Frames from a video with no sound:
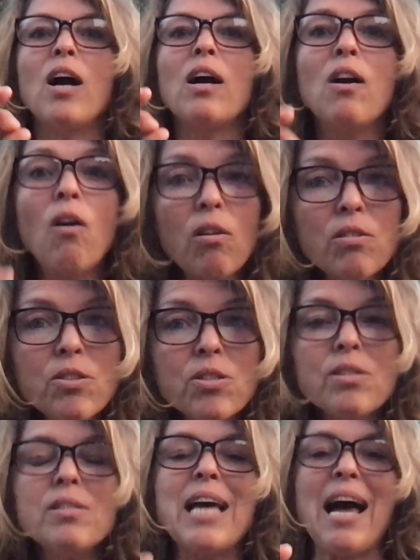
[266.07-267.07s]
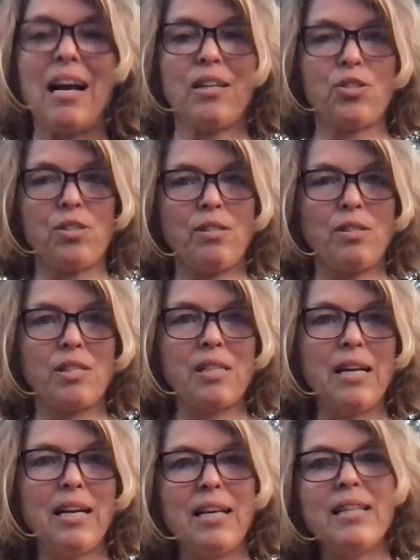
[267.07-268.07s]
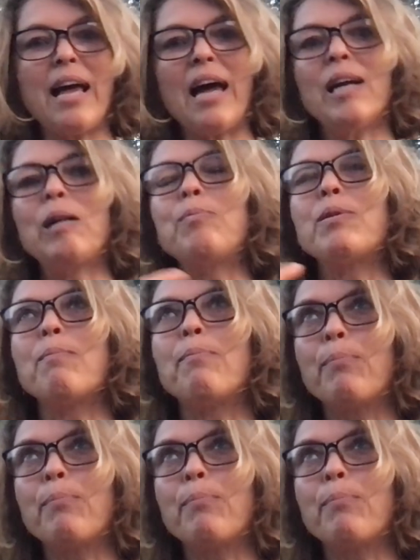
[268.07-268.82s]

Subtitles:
conscious actions that help the